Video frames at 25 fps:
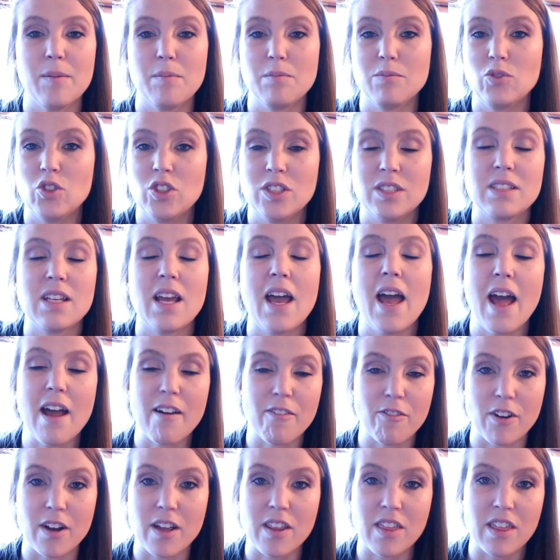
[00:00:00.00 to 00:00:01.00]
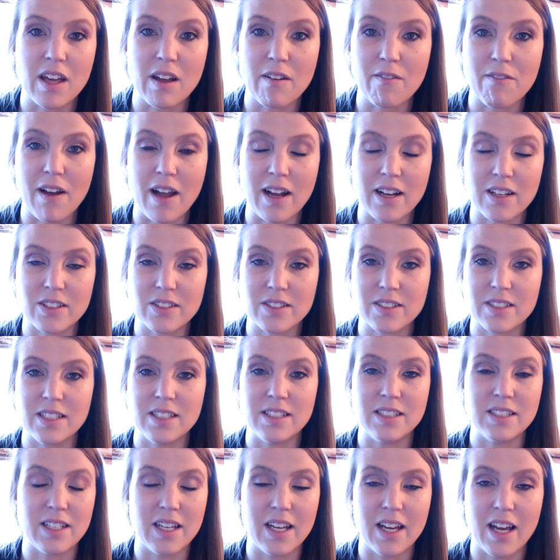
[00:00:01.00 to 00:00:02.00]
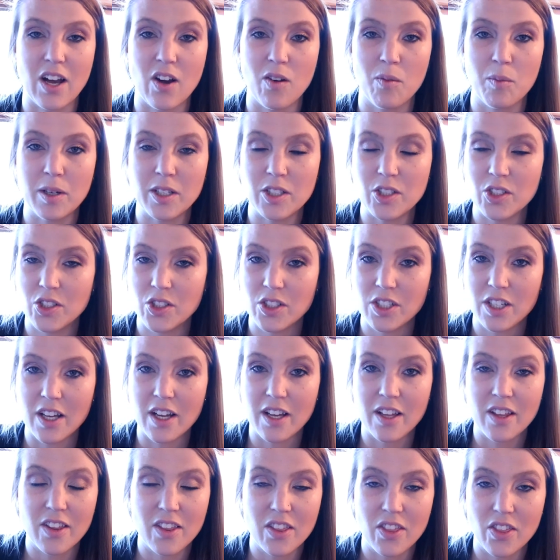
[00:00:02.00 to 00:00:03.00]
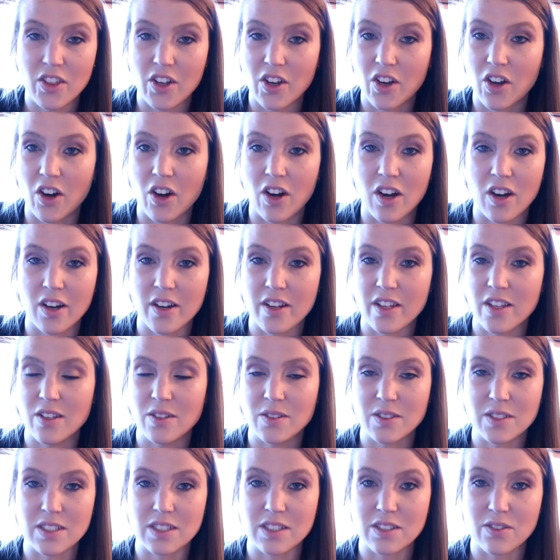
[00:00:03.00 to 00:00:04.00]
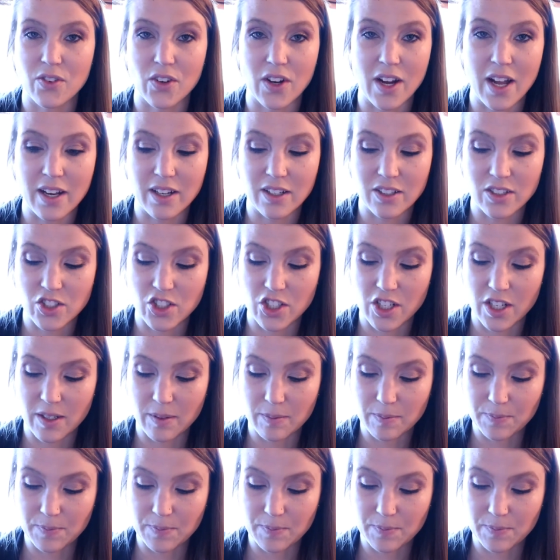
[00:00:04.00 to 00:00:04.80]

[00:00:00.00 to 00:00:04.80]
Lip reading: just everything factors into how much the car uses for energy.